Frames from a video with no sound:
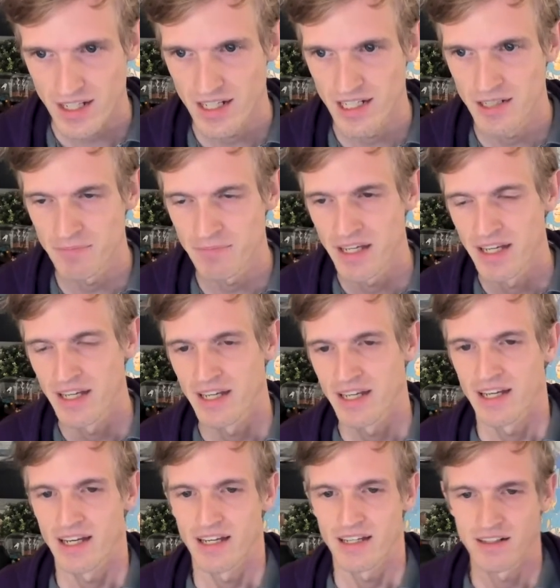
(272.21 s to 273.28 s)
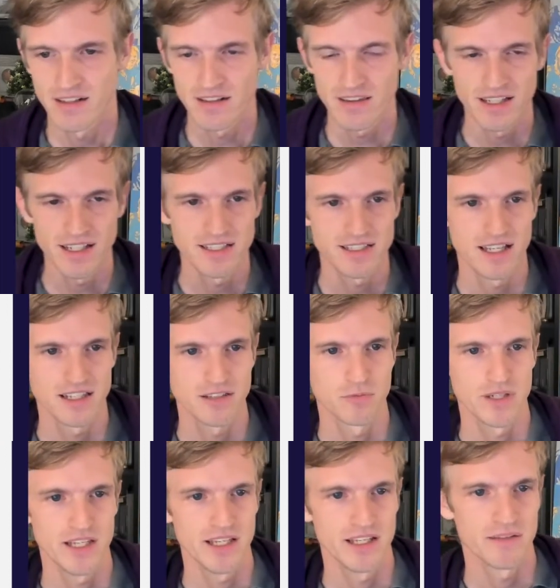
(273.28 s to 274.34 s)
Um, another thing is that
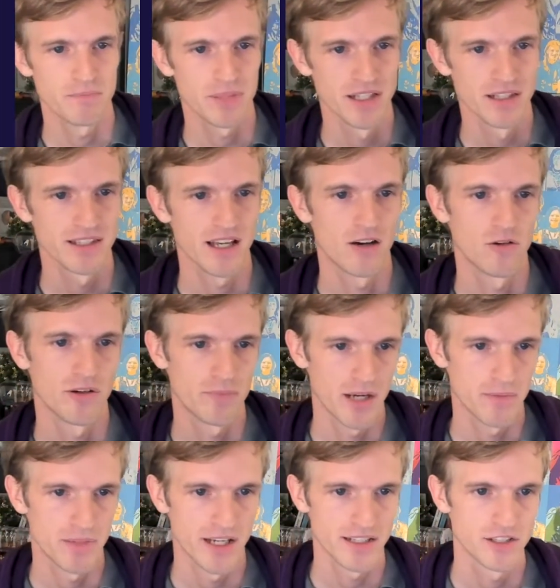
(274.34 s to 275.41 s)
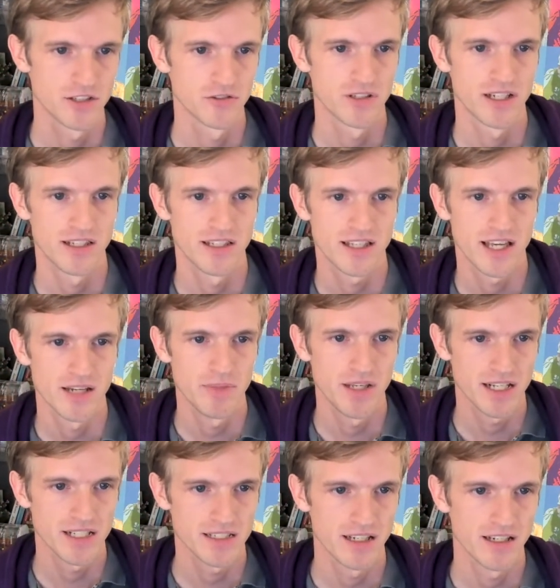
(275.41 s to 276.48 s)
we built our pipeline so that it can be
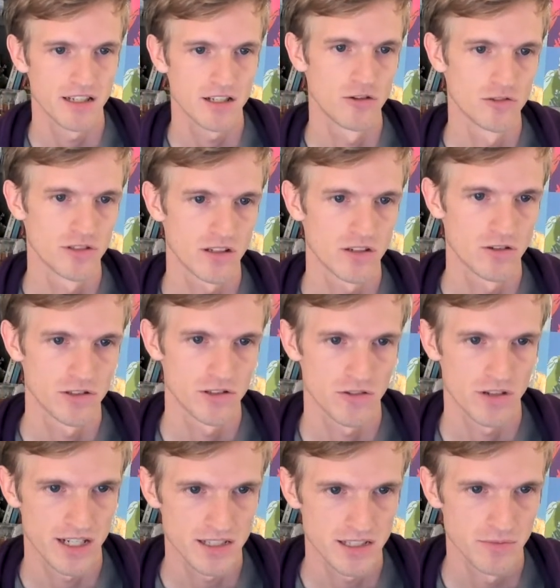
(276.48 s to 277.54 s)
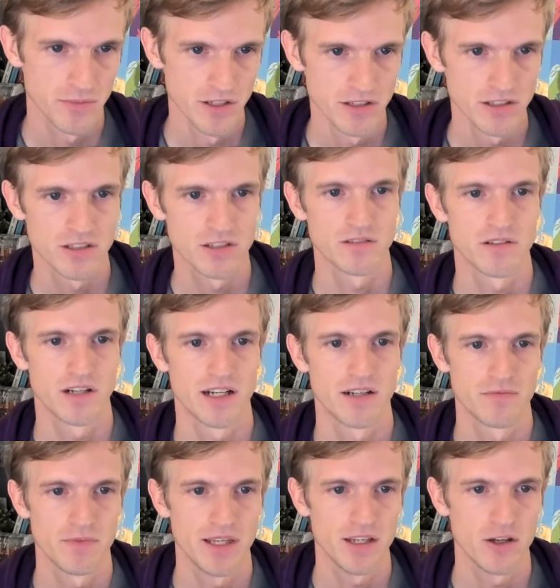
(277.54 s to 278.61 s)
extended closer and closer to the customer. So
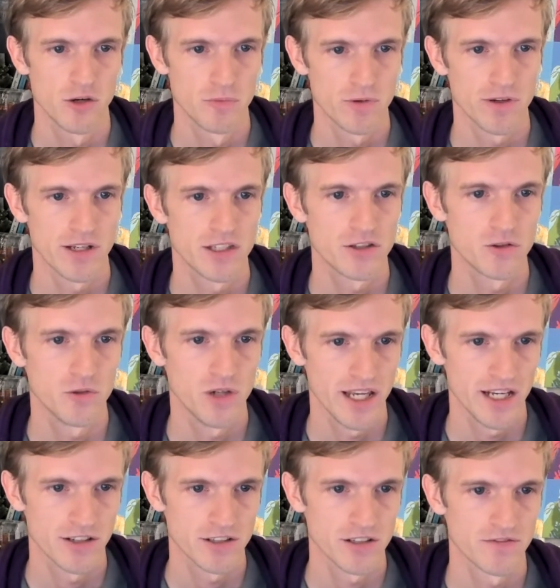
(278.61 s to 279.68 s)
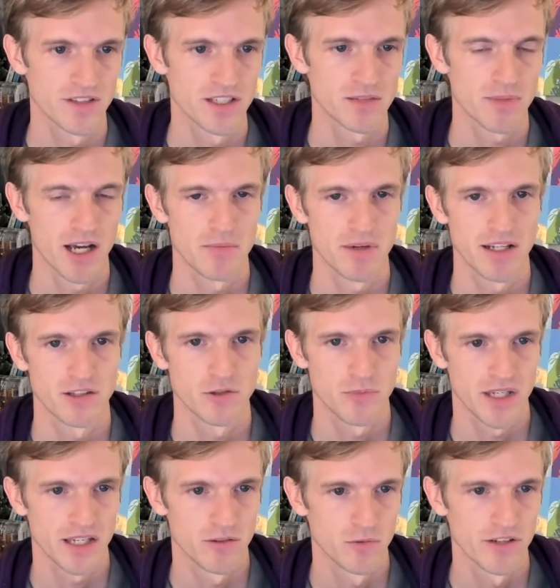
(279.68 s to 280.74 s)
um, we operate two layers of this pipeline to
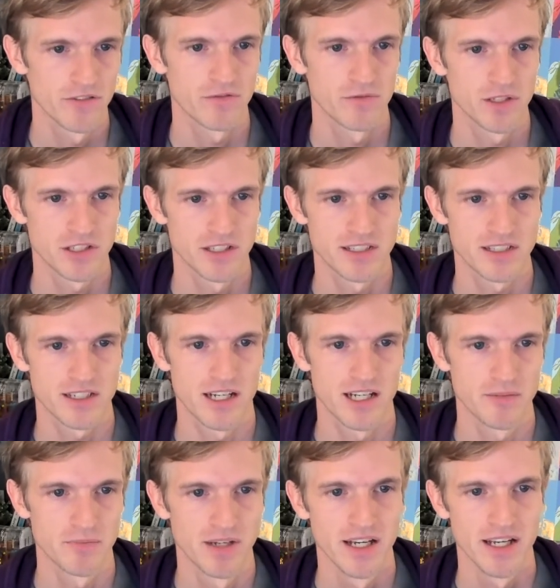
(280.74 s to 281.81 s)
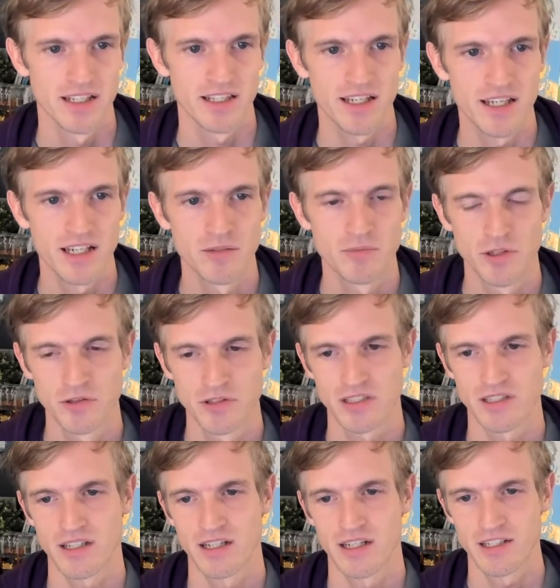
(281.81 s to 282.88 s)
begin with, which is um, the
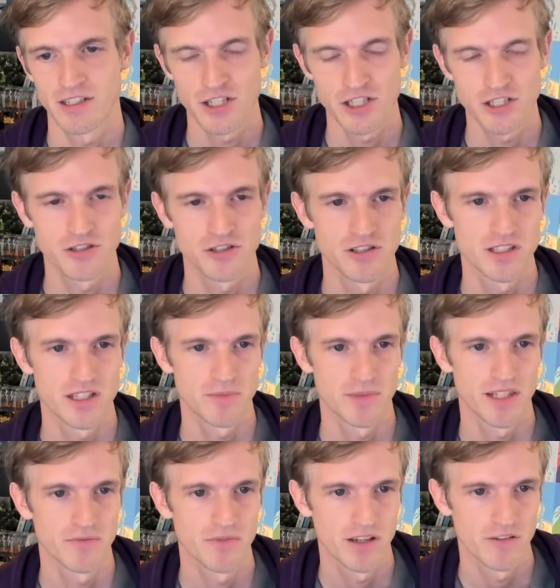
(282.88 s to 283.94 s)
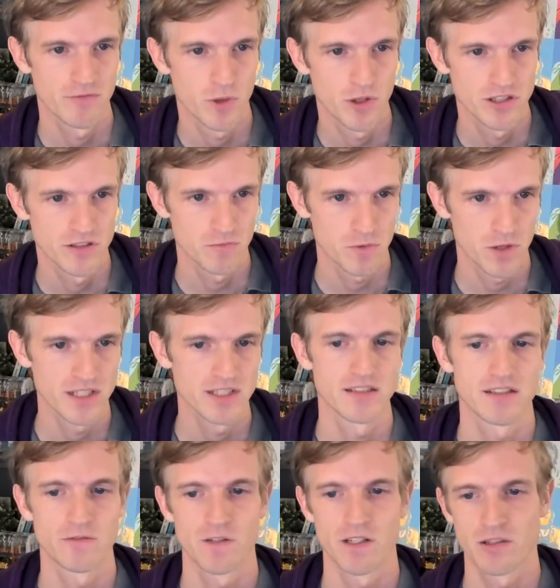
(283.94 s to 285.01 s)
innermost uh, ingestion system, and then we have points of
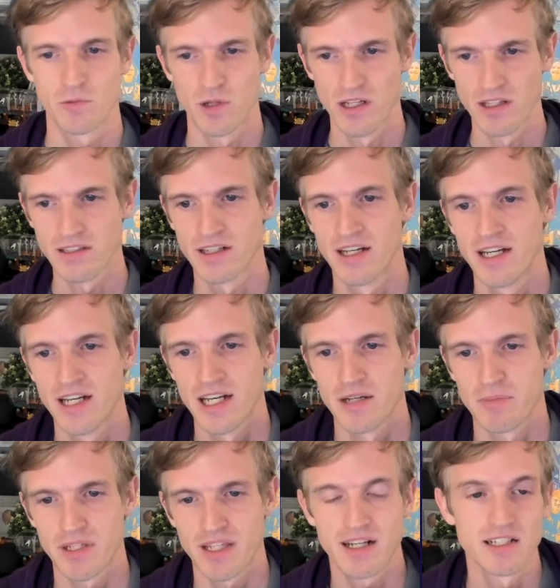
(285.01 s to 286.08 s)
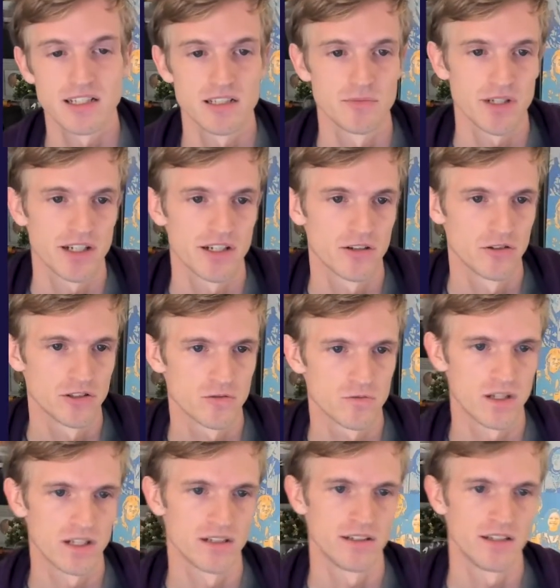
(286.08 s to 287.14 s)
presence around the world. But the customer can also
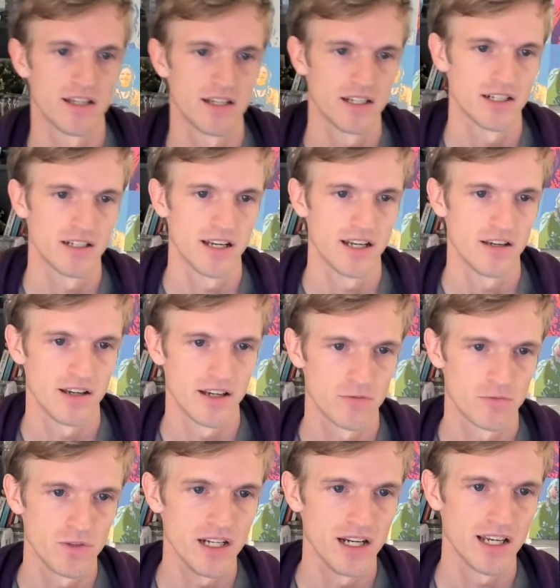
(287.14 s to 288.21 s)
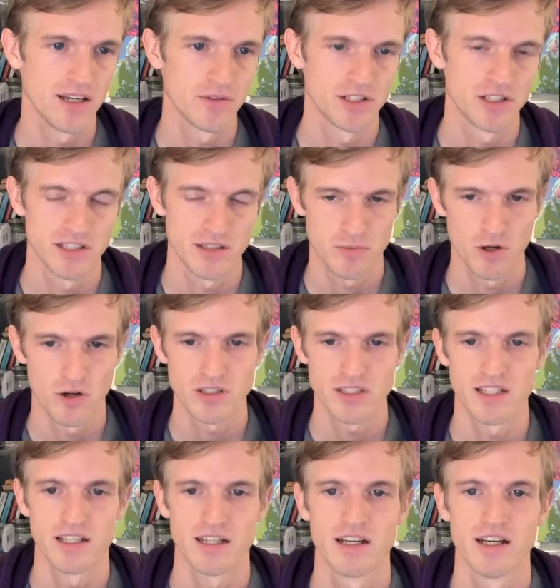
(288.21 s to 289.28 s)
run uh, a, a, relay, which is a
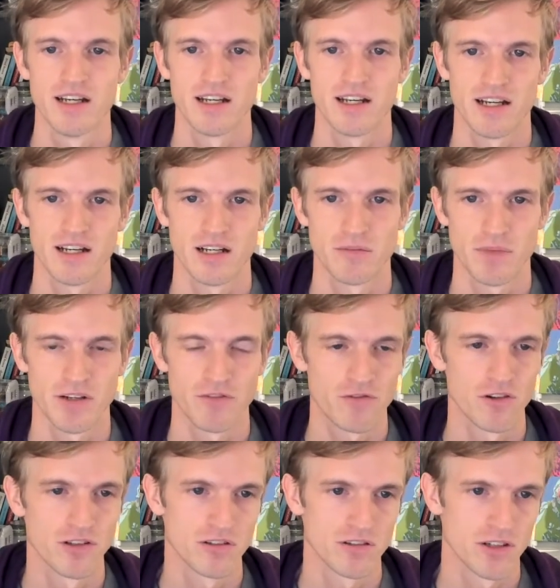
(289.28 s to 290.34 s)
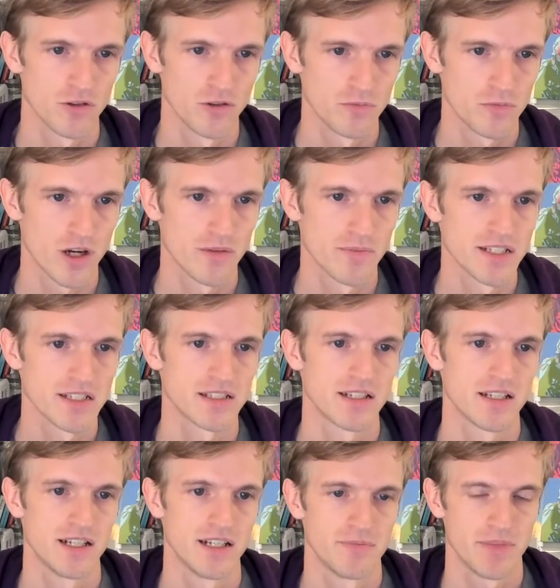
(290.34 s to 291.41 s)
proxy um, in front on their own premise
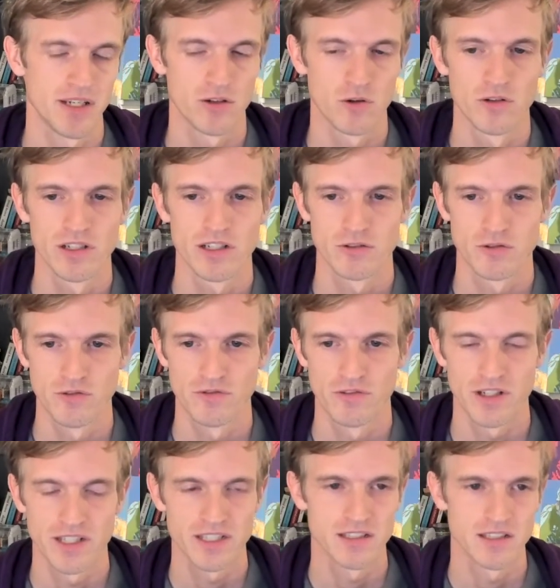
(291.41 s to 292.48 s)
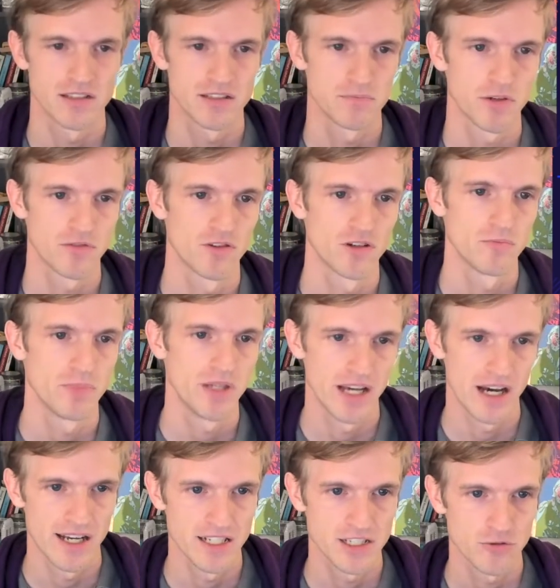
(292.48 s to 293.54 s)
um, in order to, for instance, perform
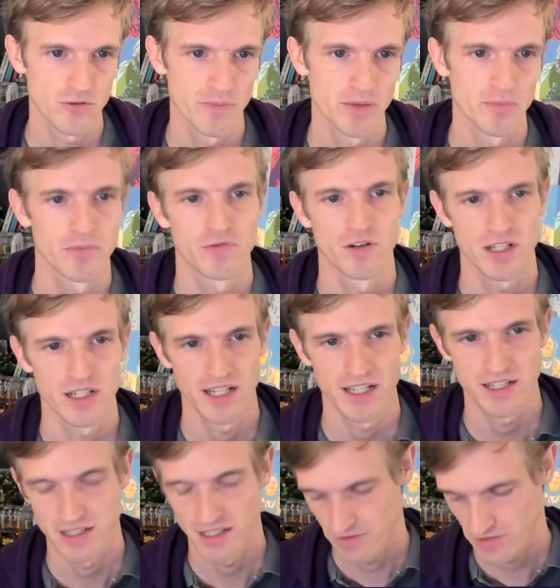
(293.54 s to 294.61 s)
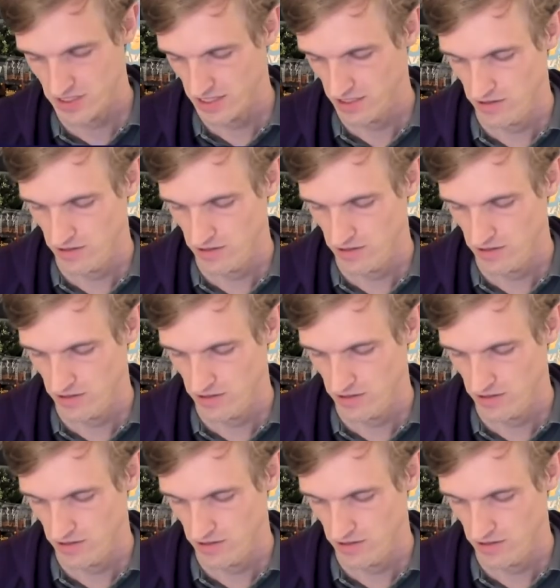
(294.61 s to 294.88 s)
PII stripping before the data leaves their